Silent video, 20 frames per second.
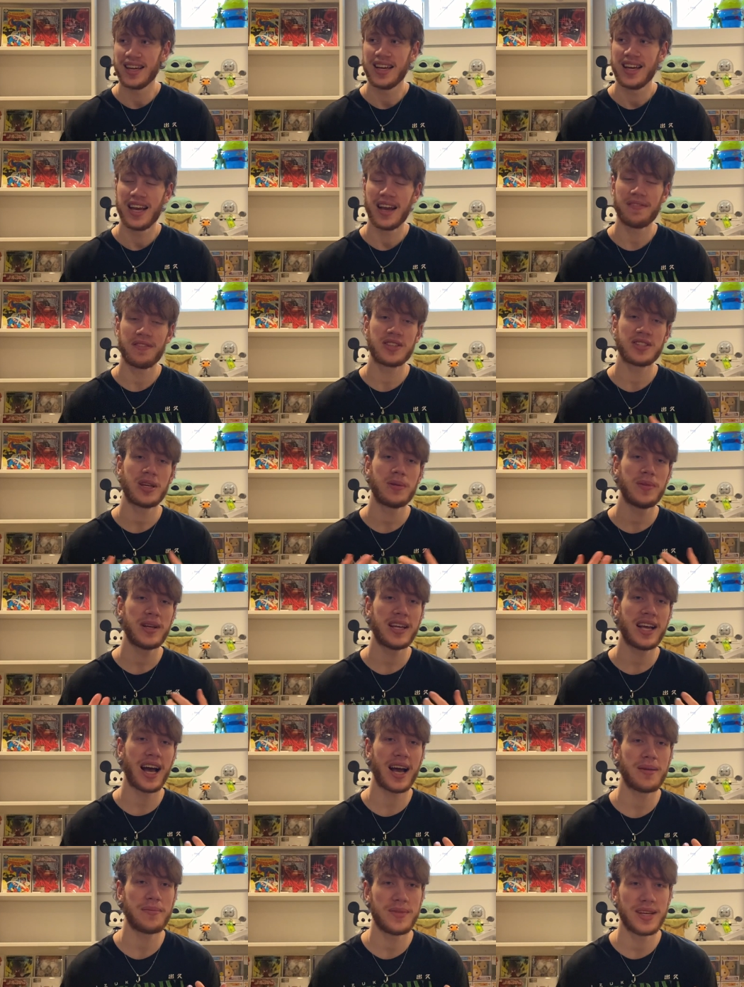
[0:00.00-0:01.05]
If there's
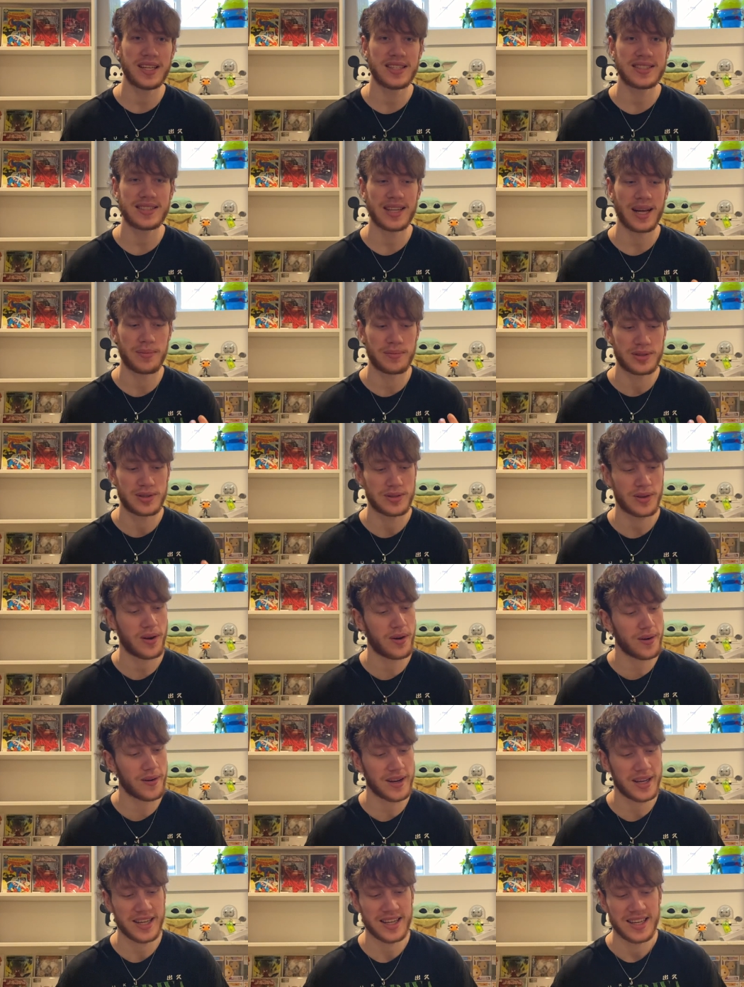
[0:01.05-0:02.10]
somebody I missed, I'm
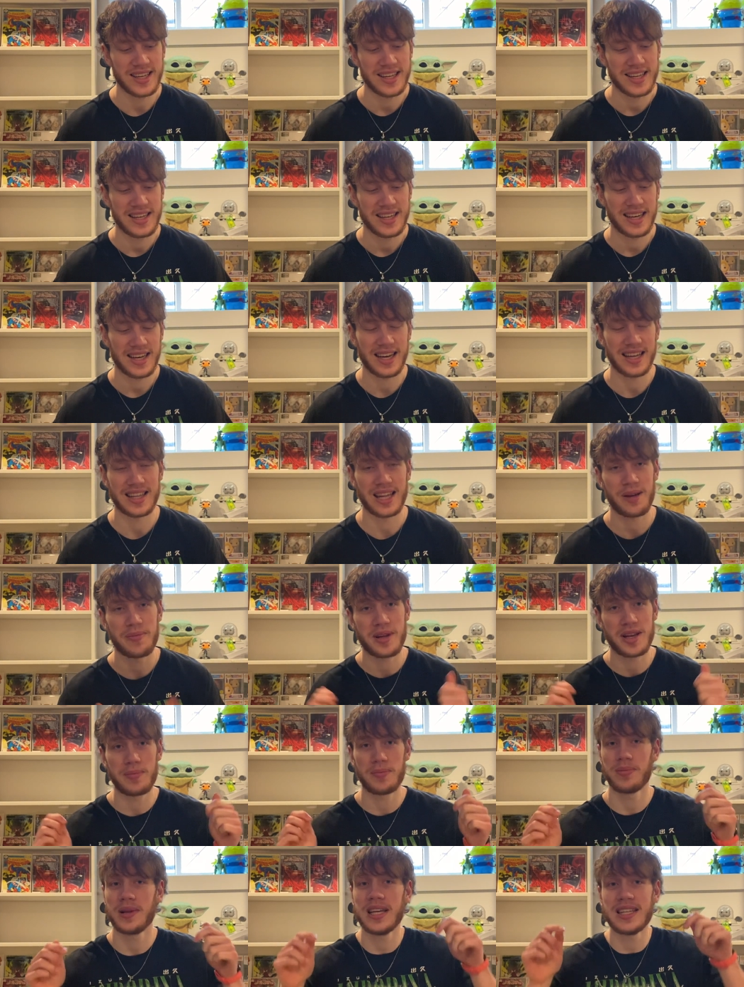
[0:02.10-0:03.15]
sorry.
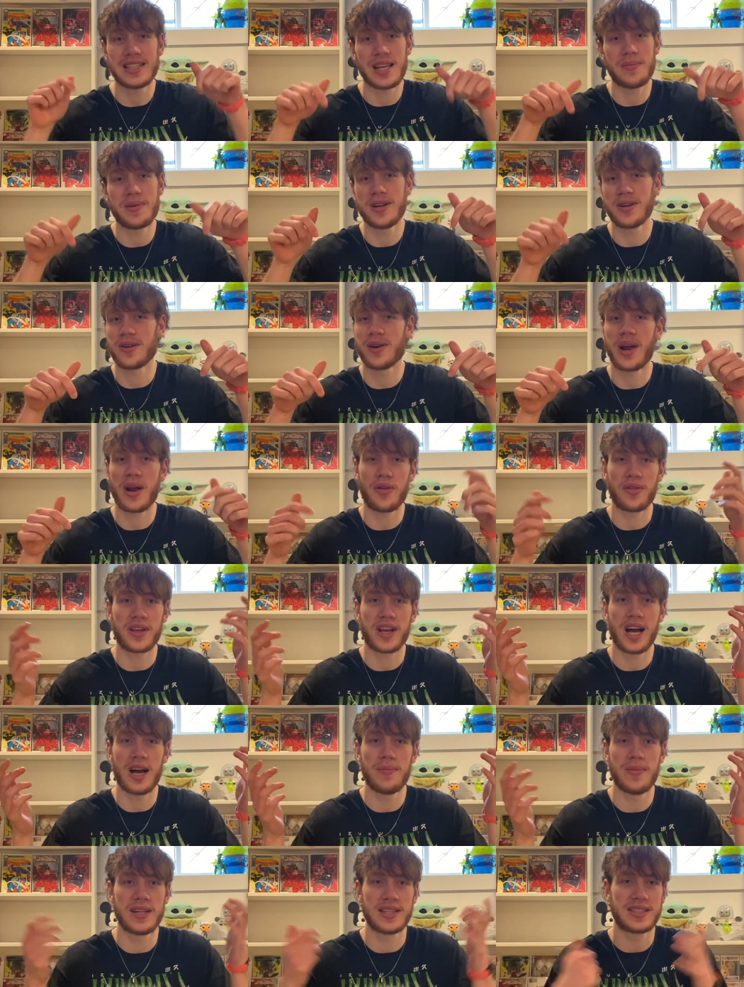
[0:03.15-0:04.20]
Please let me know that in the
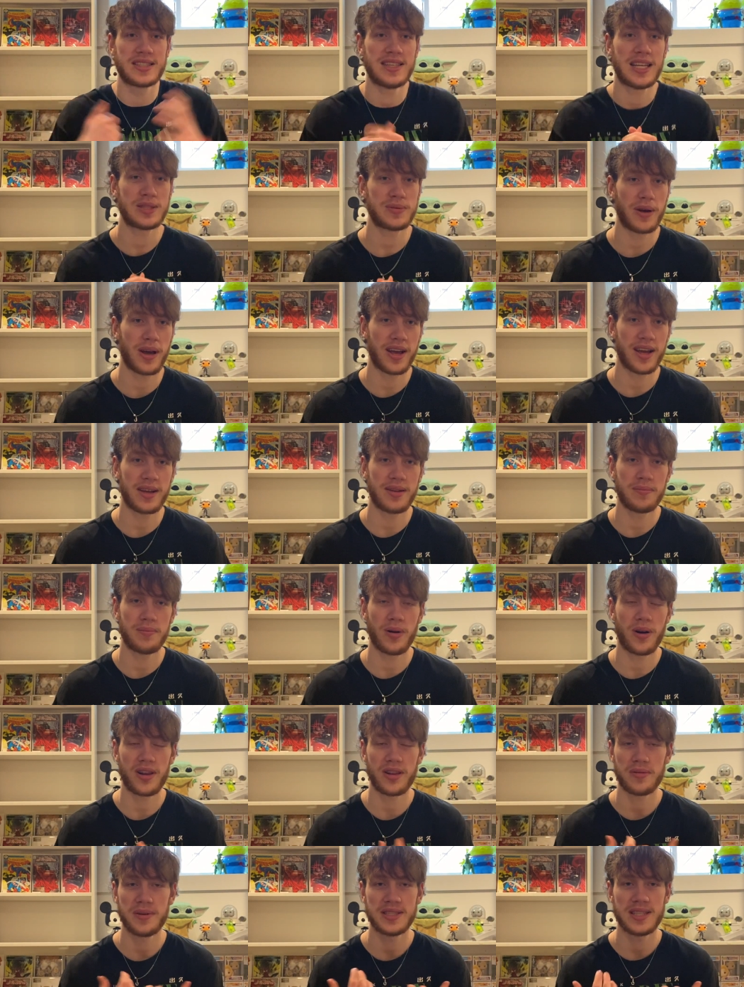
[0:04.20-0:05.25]
comments, because that's why
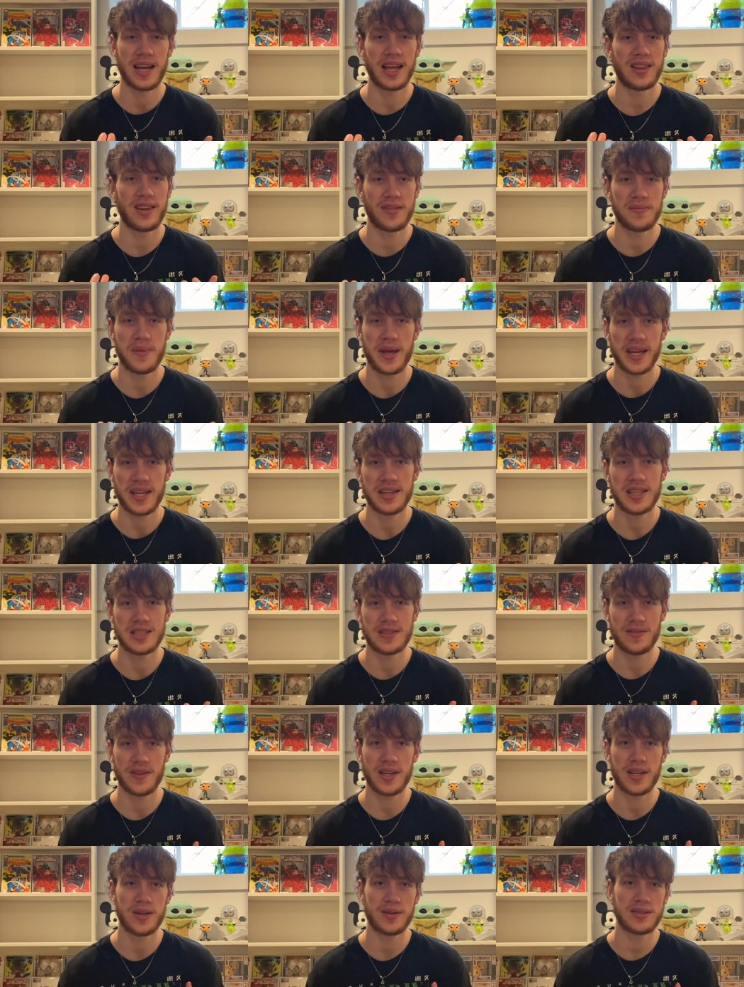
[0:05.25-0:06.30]
part of the reason I love making
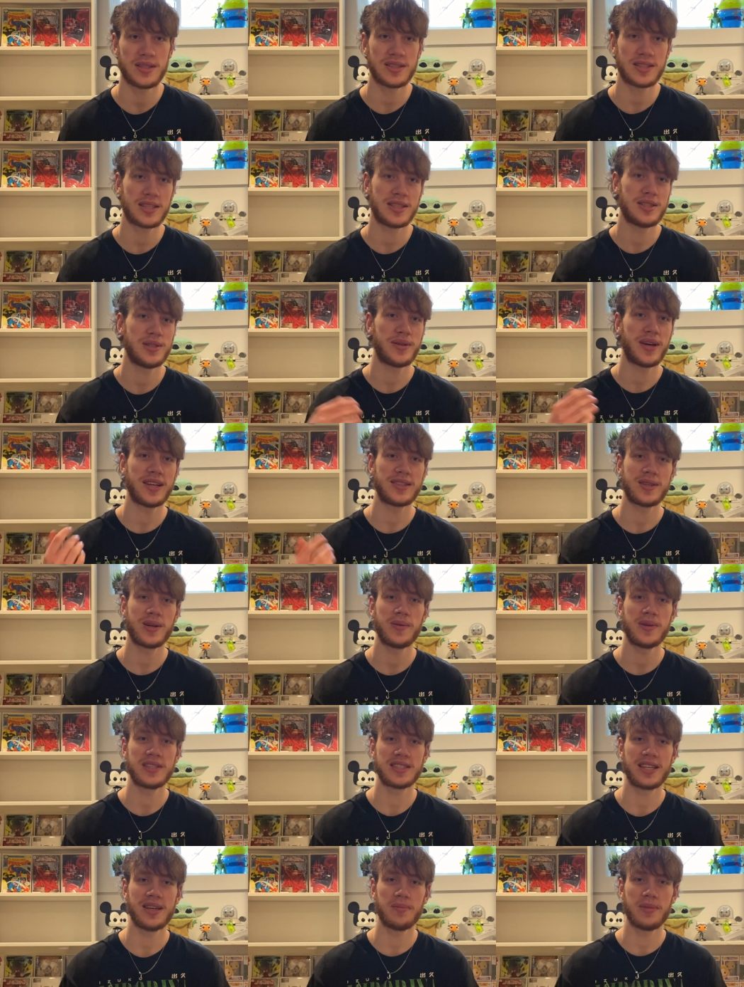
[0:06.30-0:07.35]
these videos is because you guys
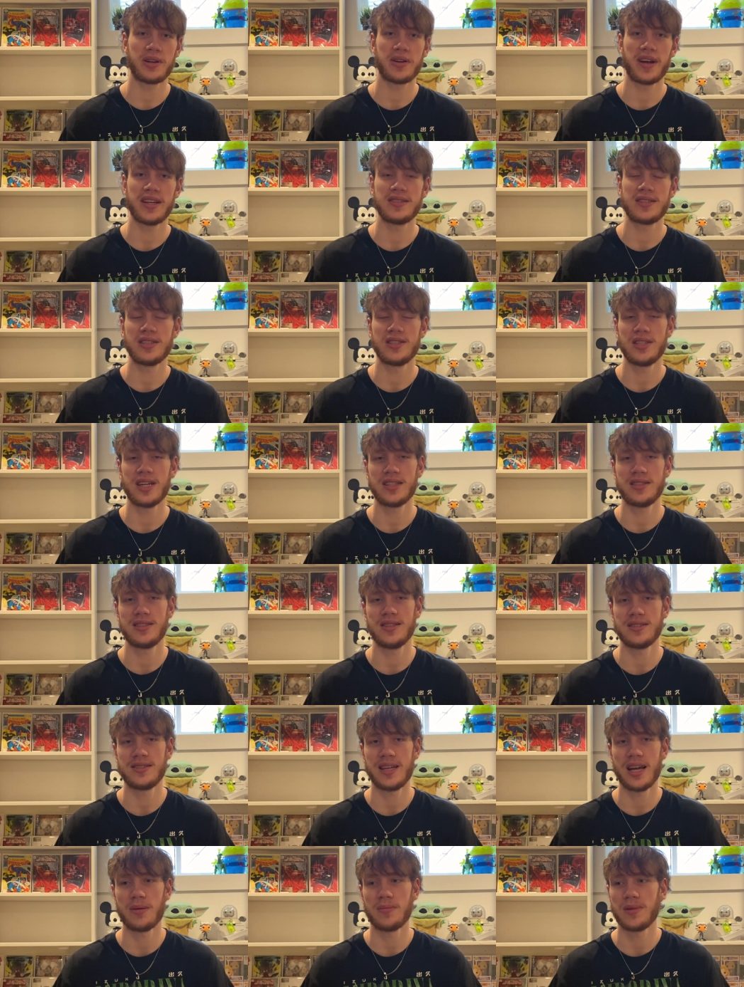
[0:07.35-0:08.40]
always give me great
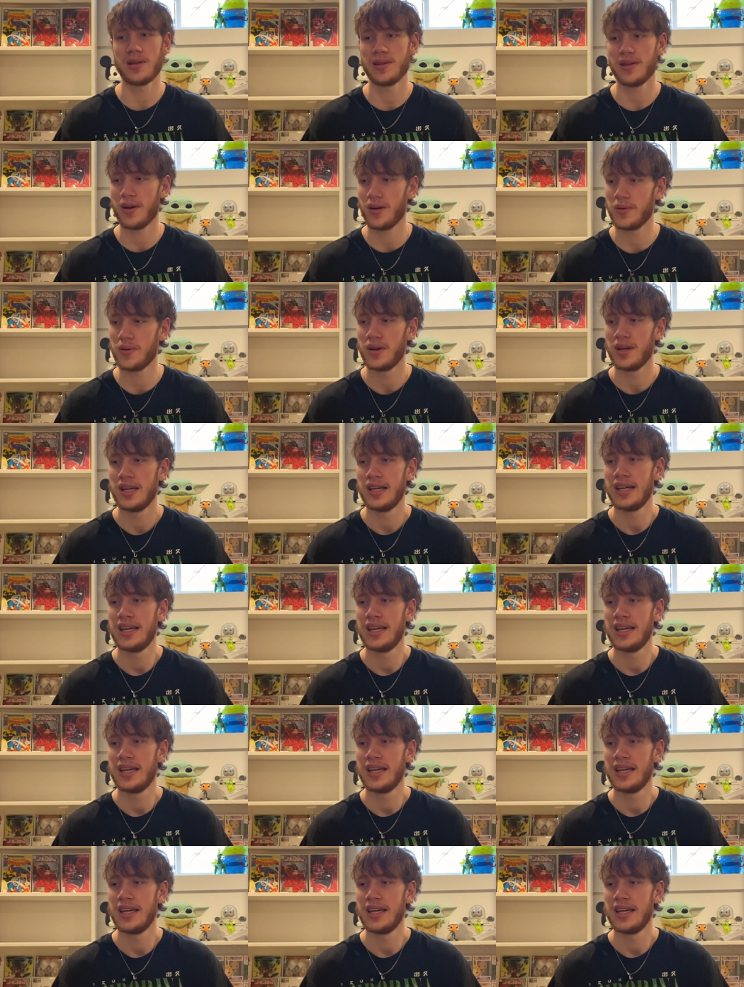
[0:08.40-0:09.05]
suggestions down below.